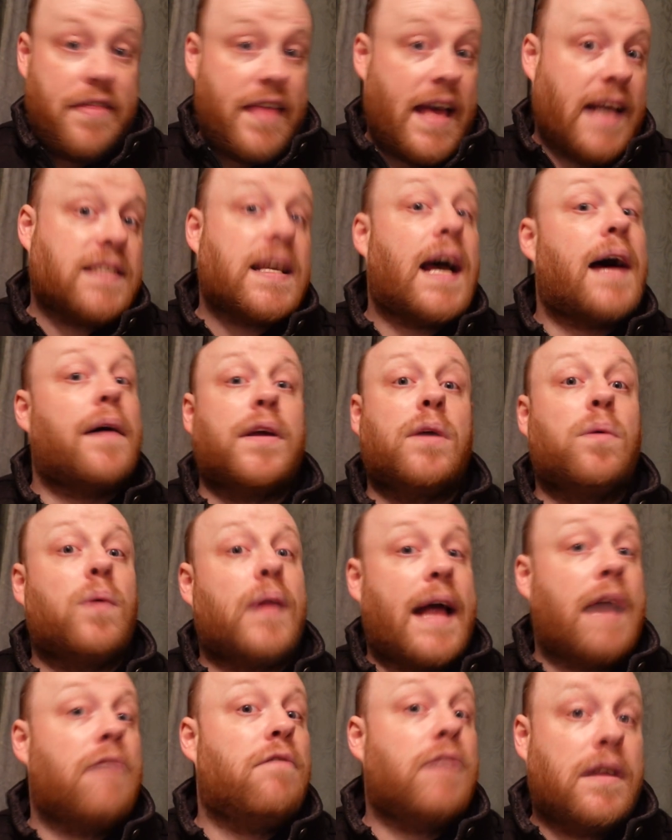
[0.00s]
That's how you'll
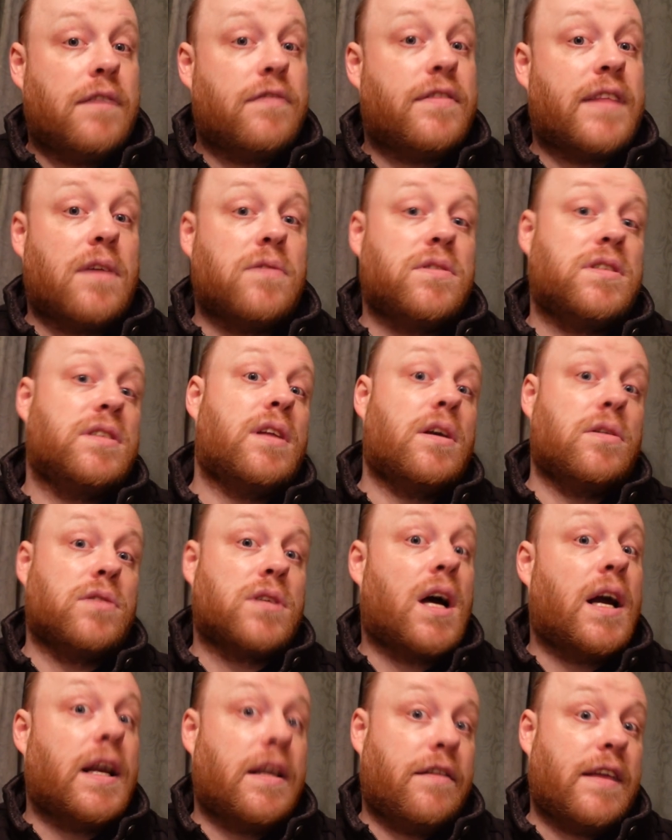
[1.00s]
get rid of those
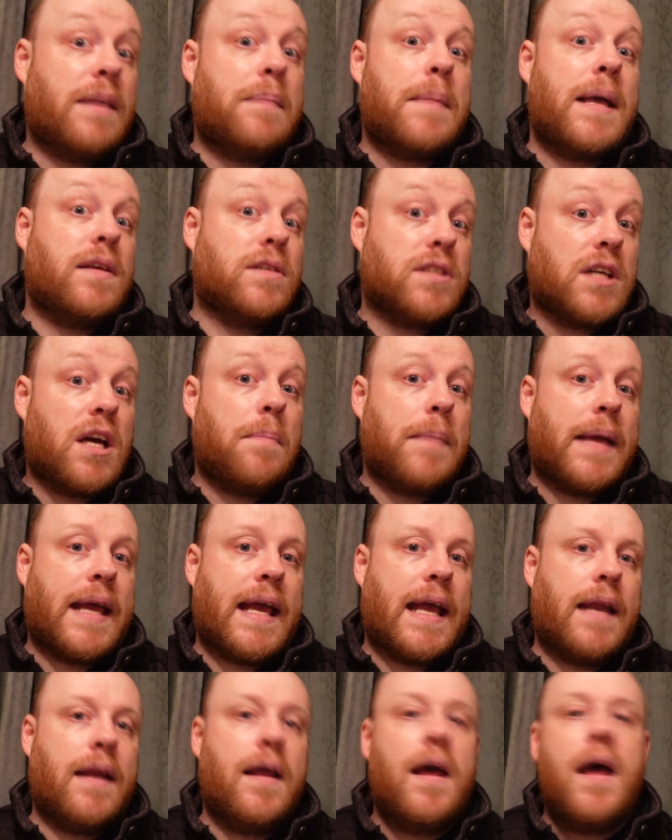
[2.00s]
kind of emails coming
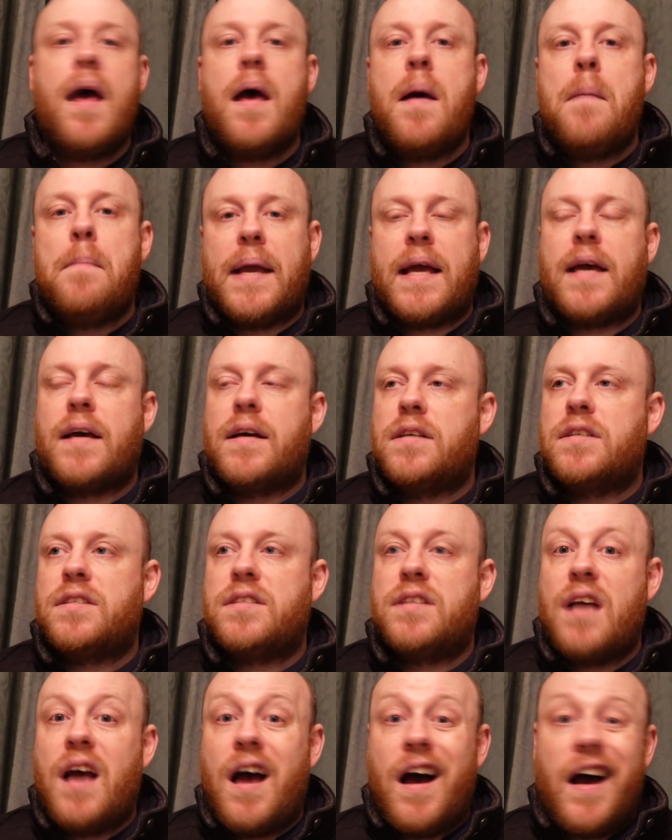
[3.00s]
in,
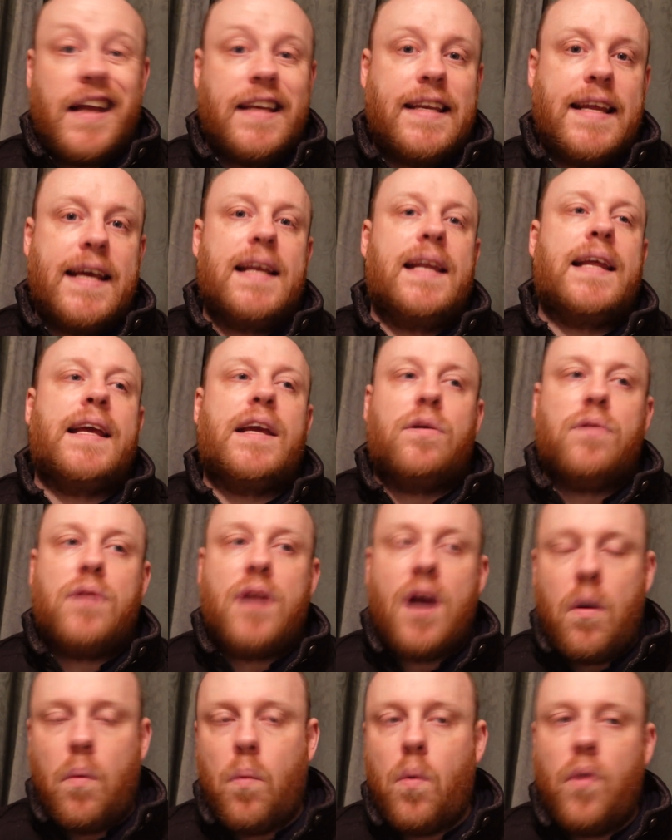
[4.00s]
because ideally you
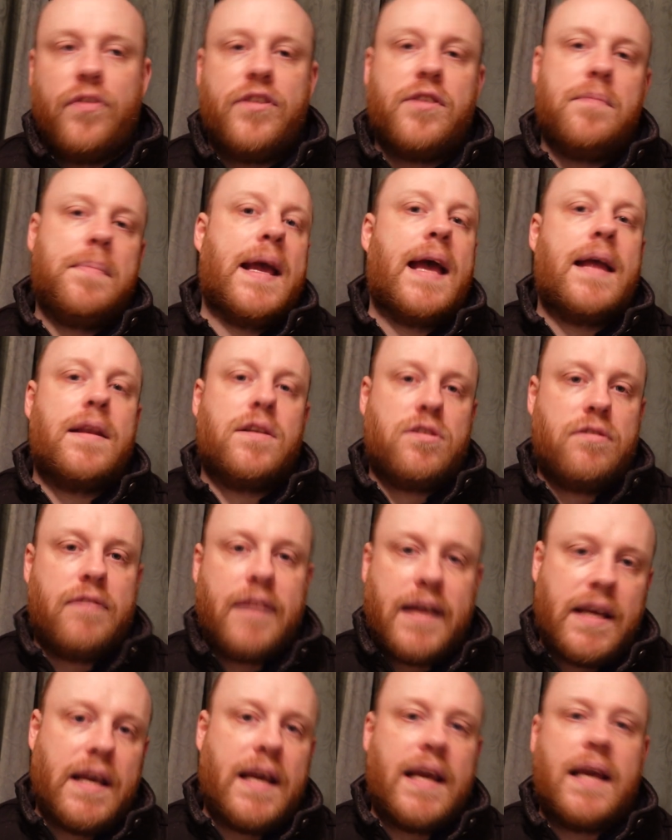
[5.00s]
don't want to be
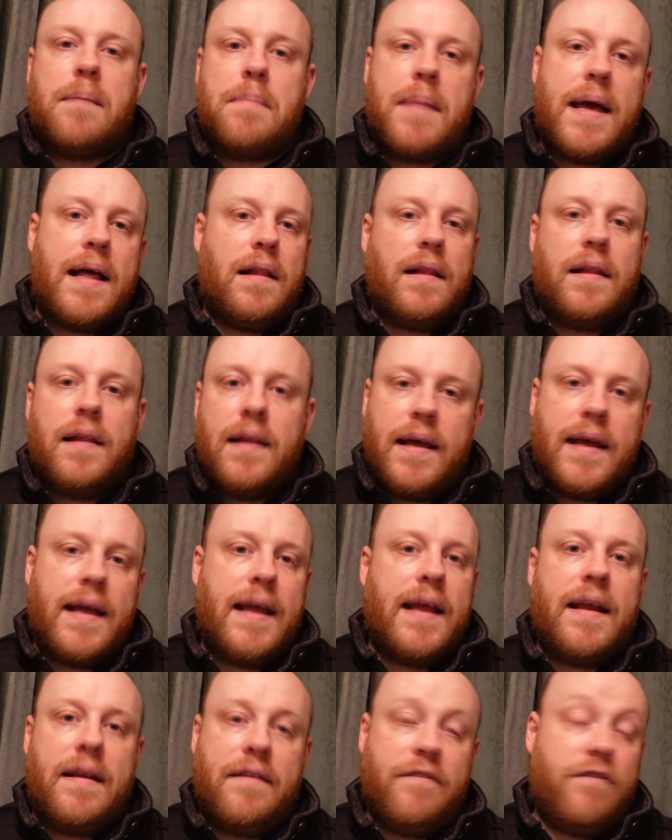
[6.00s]
entering your email
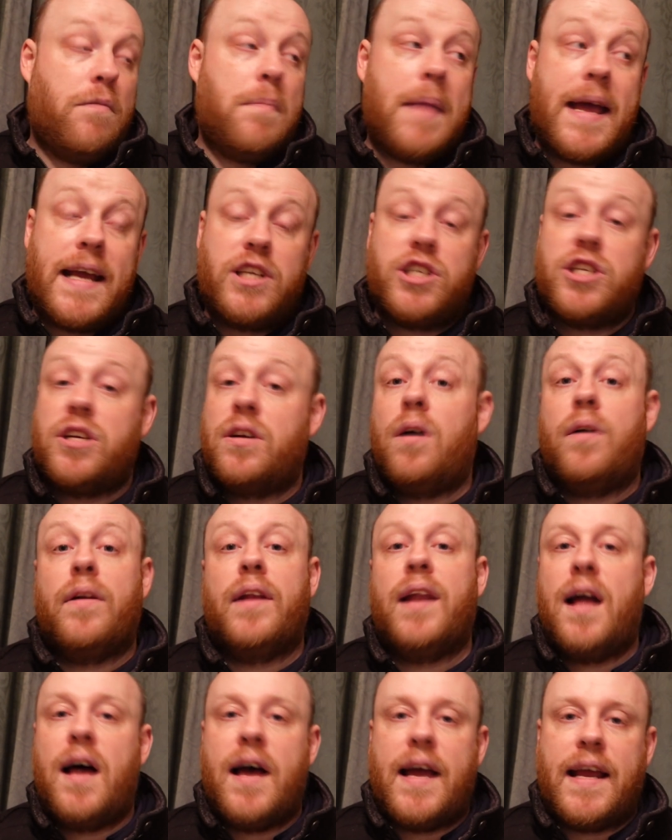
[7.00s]
information
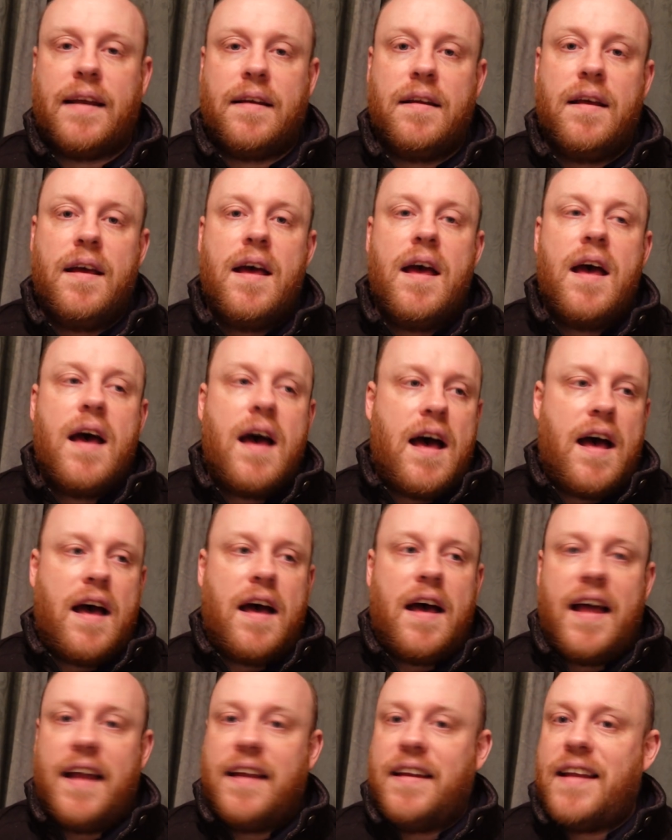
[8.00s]
online
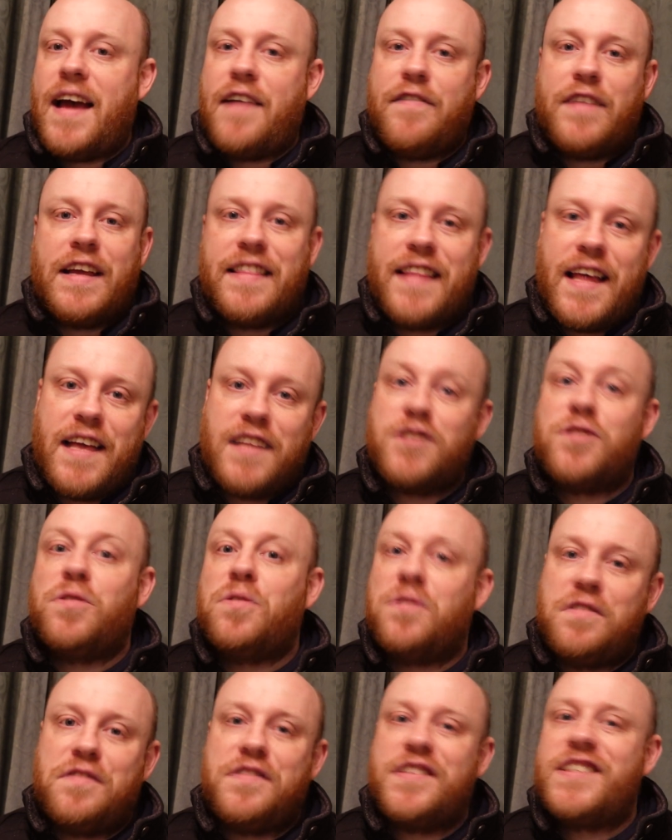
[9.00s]
and having that
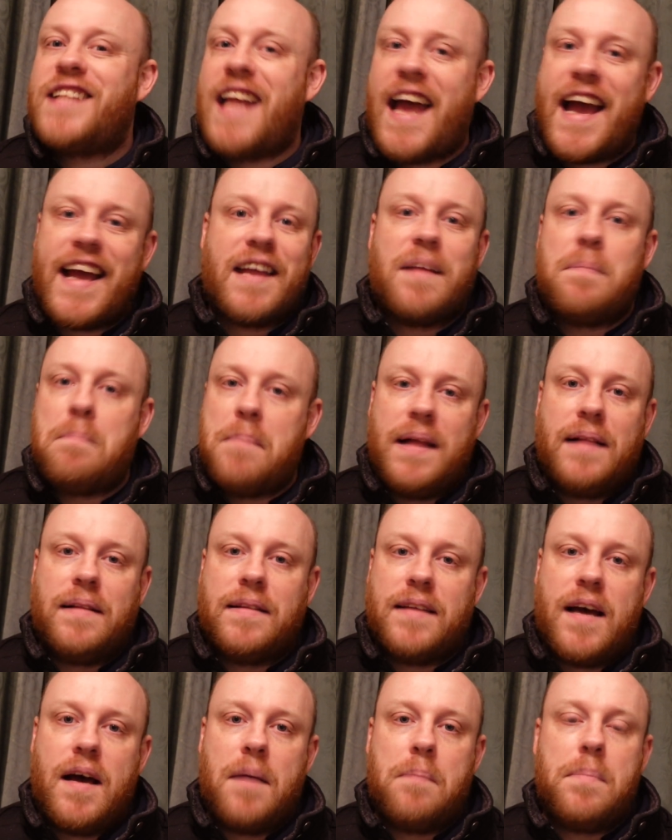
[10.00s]
sort of stack and
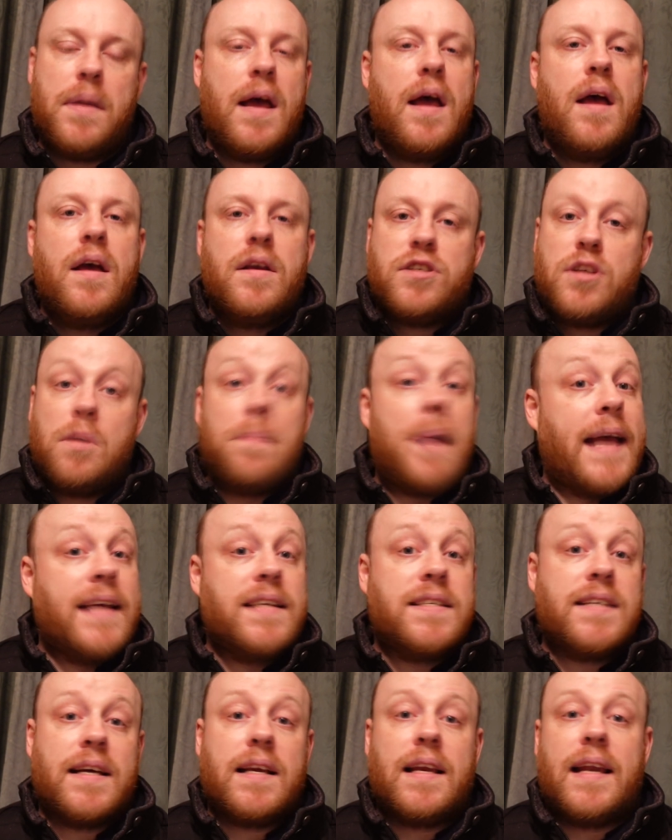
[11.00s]
build up. So
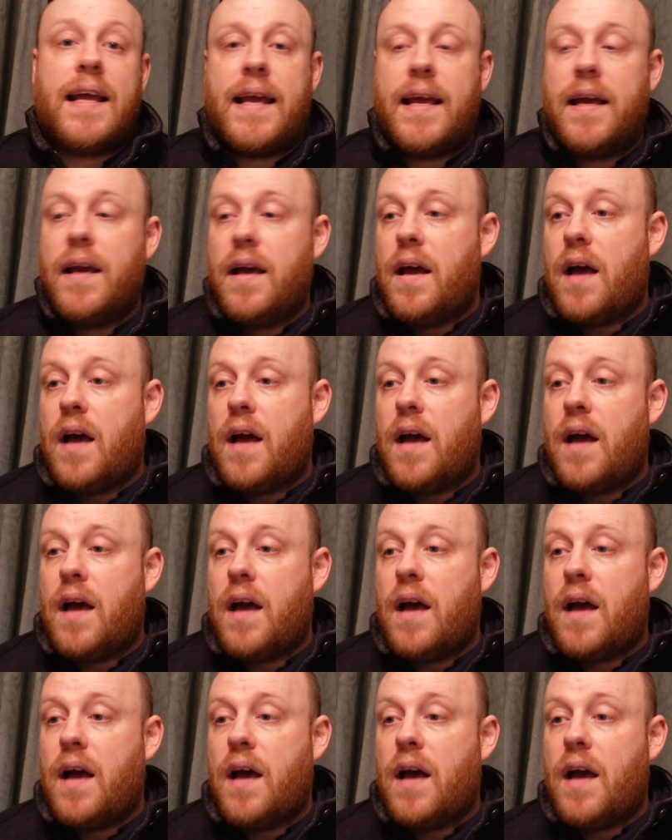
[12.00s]
basically,